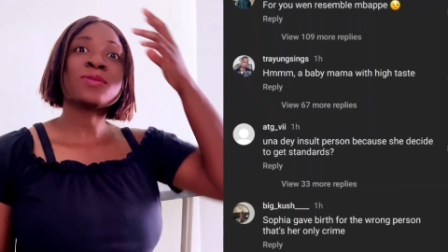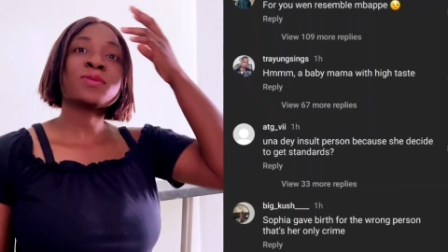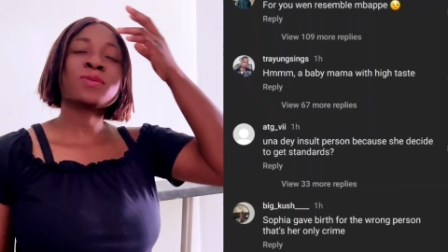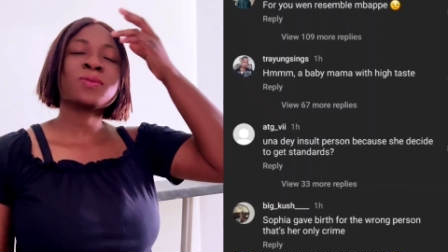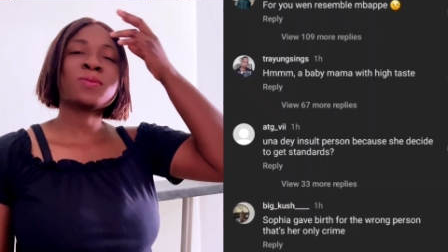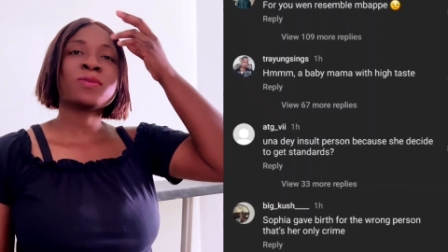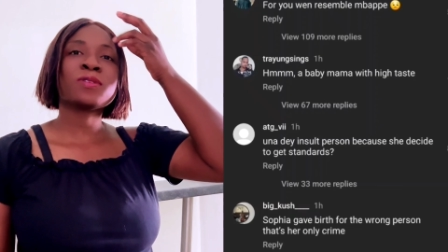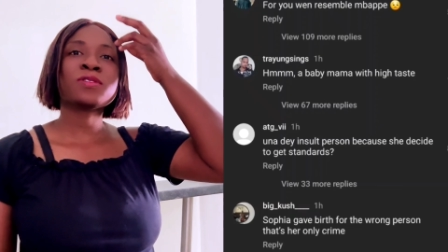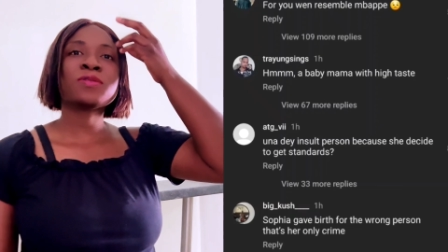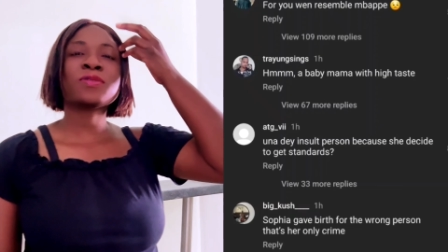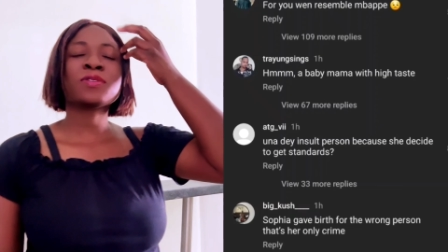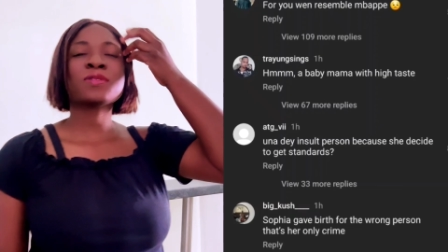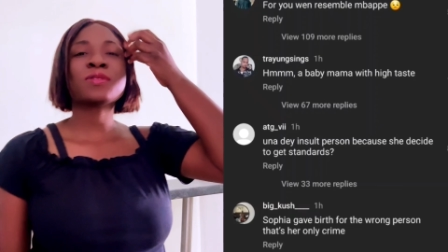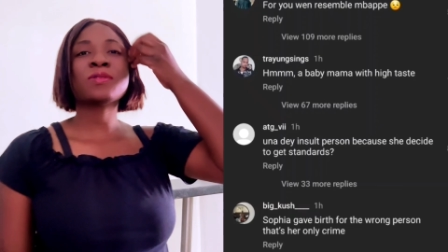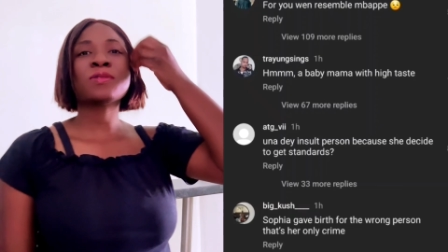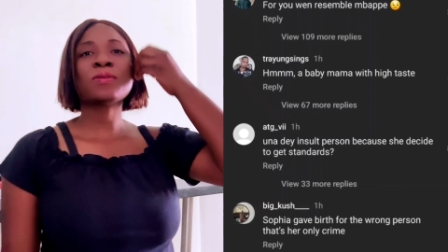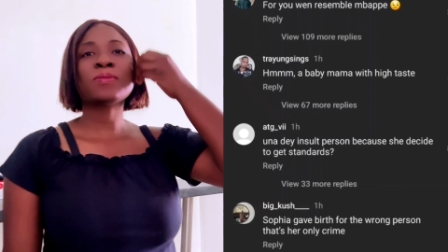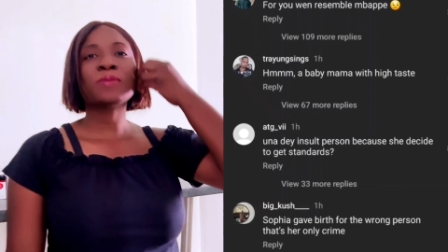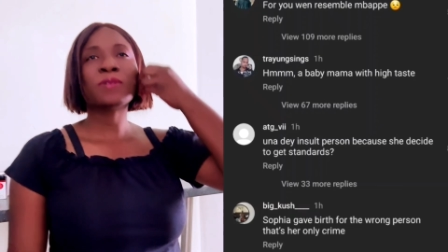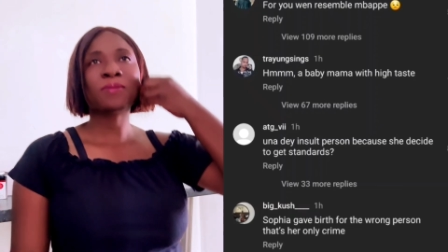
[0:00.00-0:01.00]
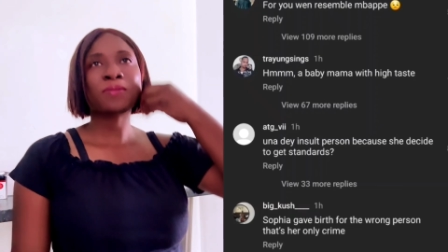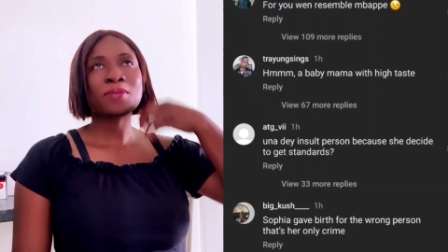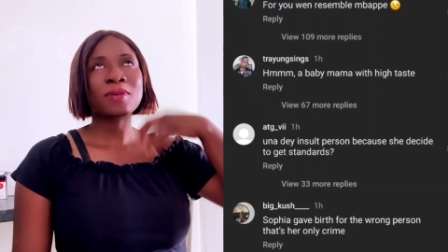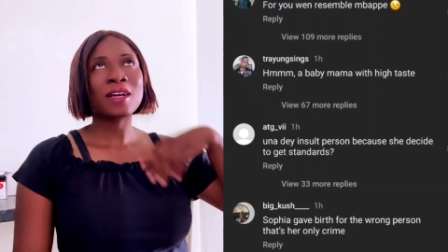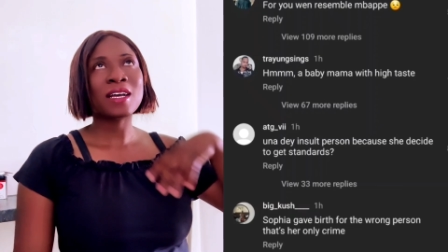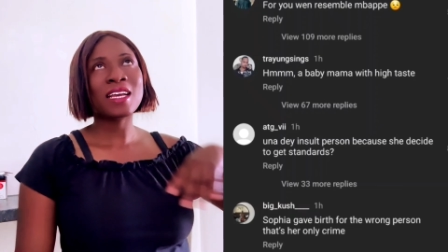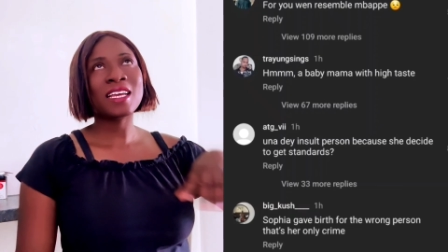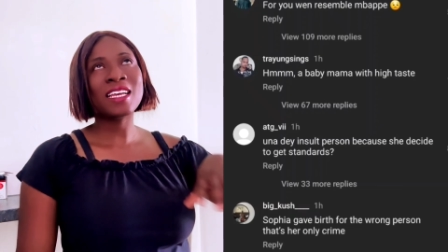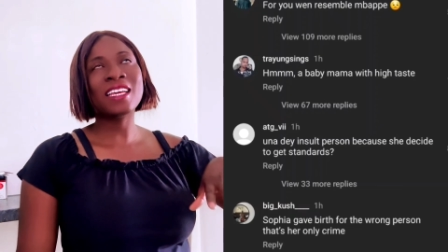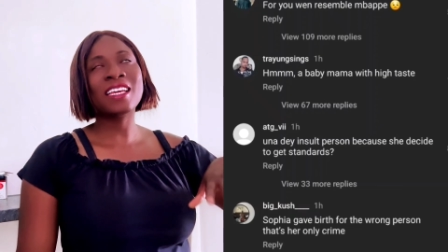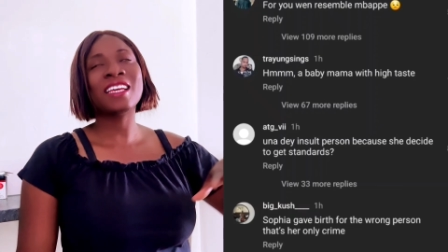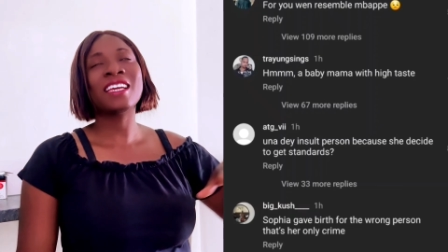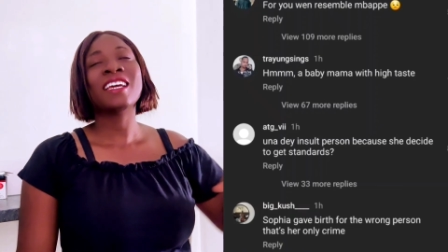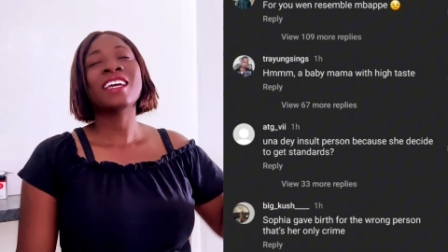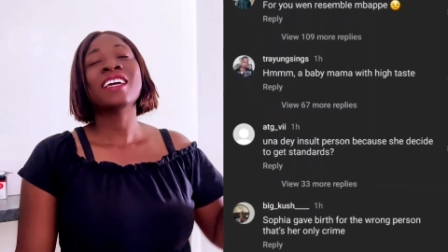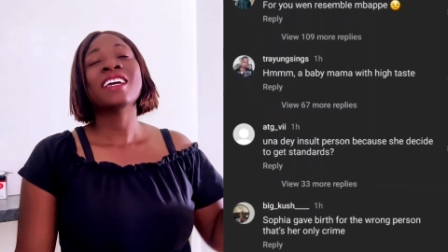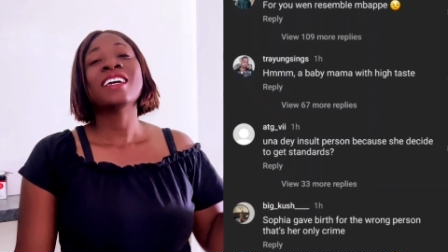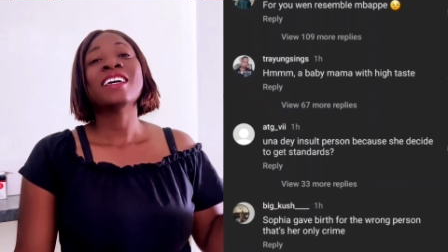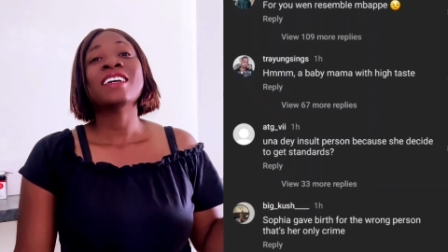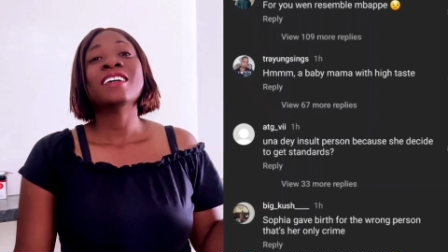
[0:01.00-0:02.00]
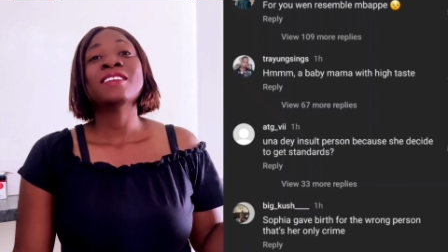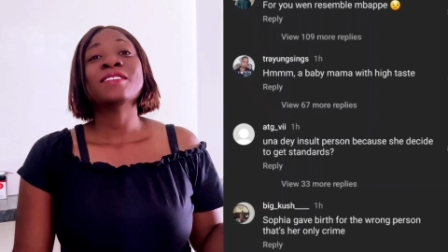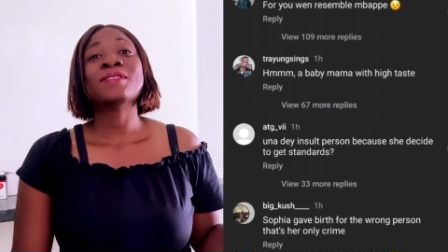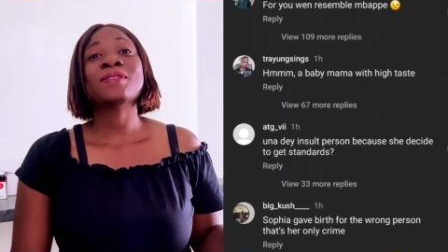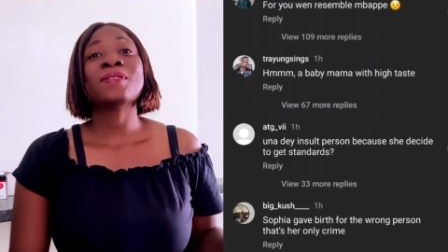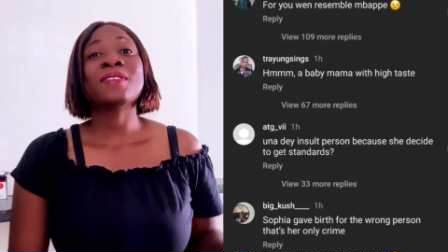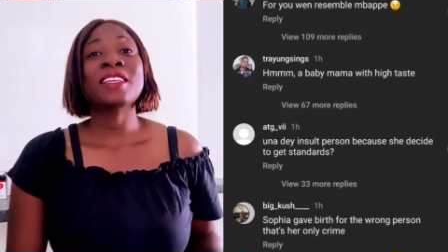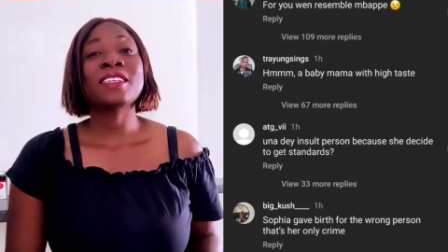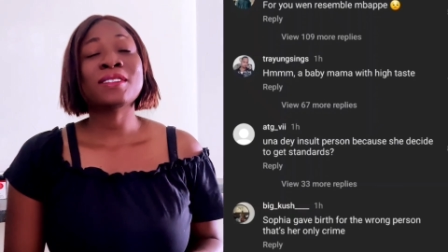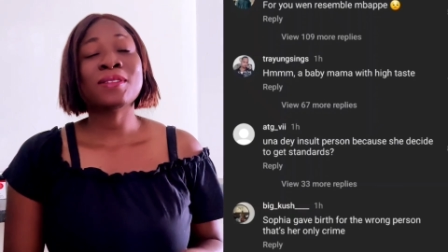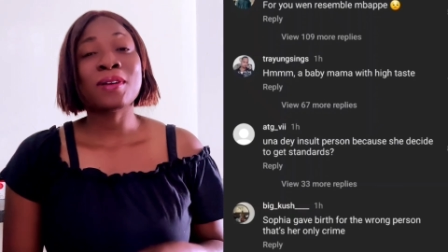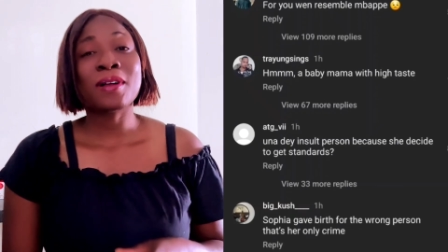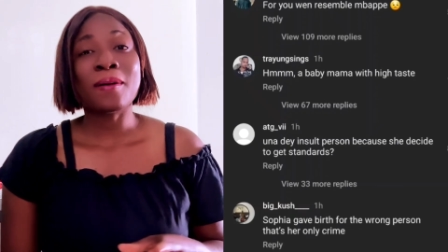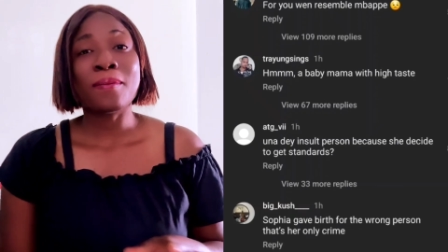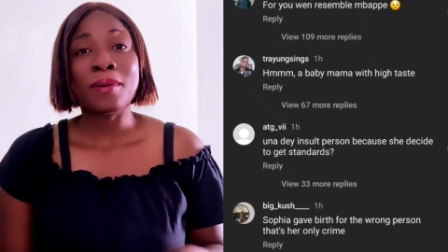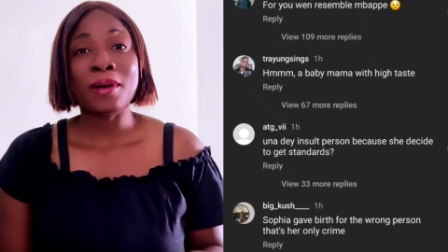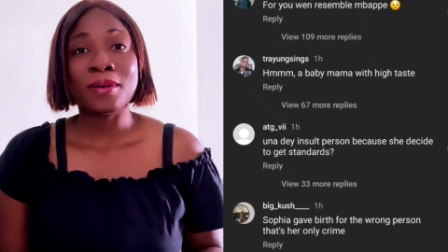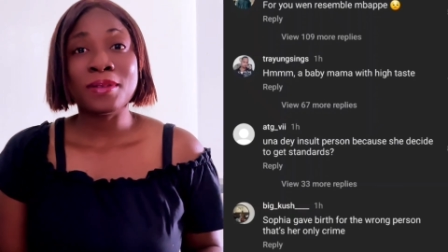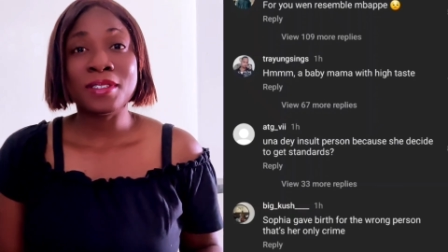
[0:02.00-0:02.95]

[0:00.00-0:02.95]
hmm, um, well,